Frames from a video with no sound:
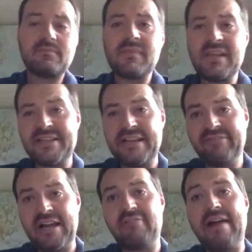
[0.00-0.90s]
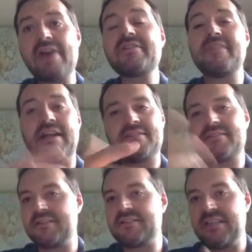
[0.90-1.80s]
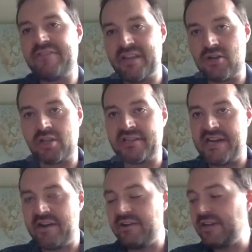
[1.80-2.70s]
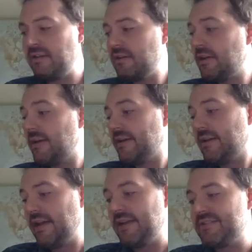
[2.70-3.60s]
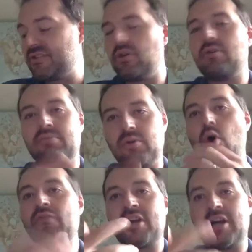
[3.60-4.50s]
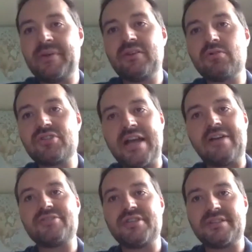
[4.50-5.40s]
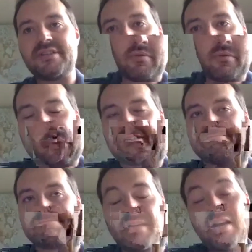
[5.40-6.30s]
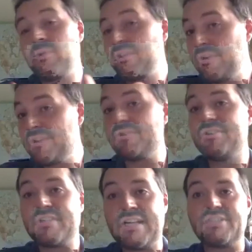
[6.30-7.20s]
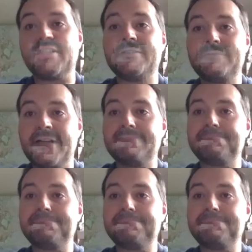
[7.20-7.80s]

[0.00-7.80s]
as they fly around, and that's a significant nonlinearity. And so overcoming those challenges is kind of where the research is actually. Yeah.